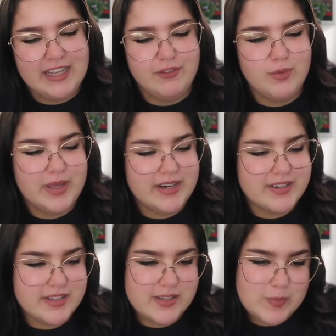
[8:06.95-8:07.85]
If you made it
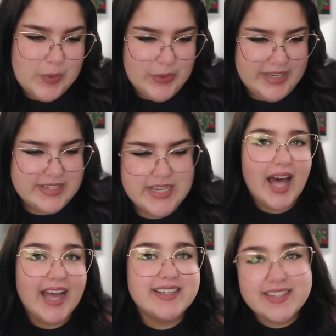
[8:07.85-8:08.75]
to this point,
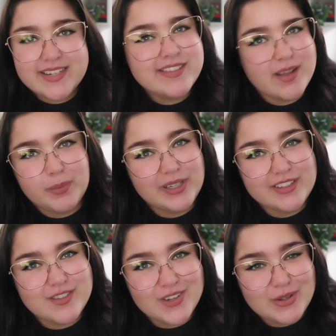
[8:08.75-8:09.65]
I didn't separate
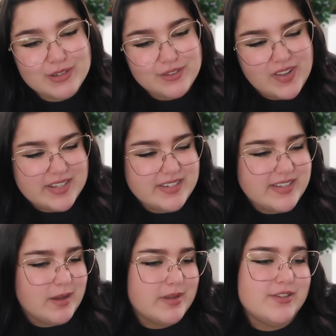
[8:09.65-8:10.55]
this video into fancy
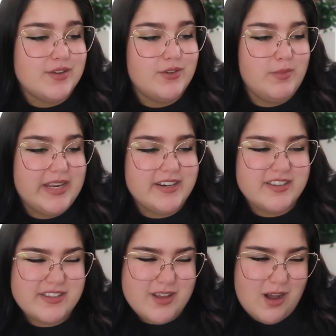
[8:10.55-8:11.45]
segments. If you made it to
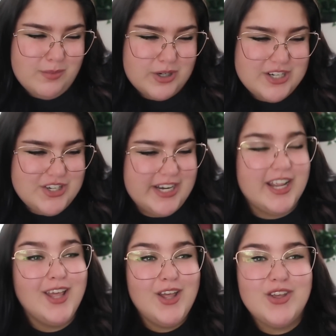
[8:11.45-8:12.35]
the song portion,
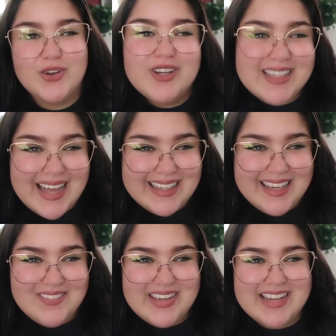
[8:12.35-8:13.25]
you're
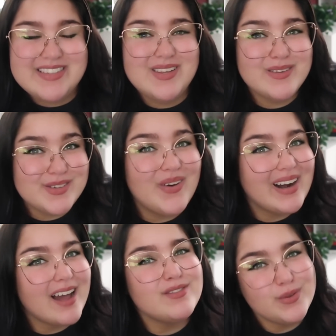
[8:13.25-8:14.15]
lucky because you don't
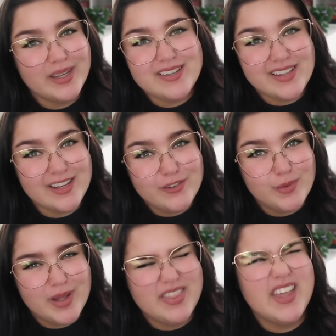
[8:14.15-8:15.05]
have to wait to the end of the
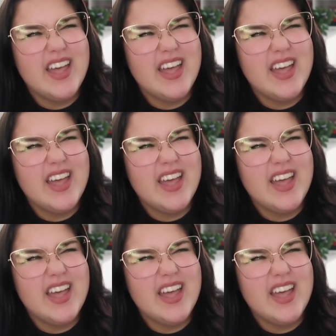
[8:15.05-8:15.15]
month.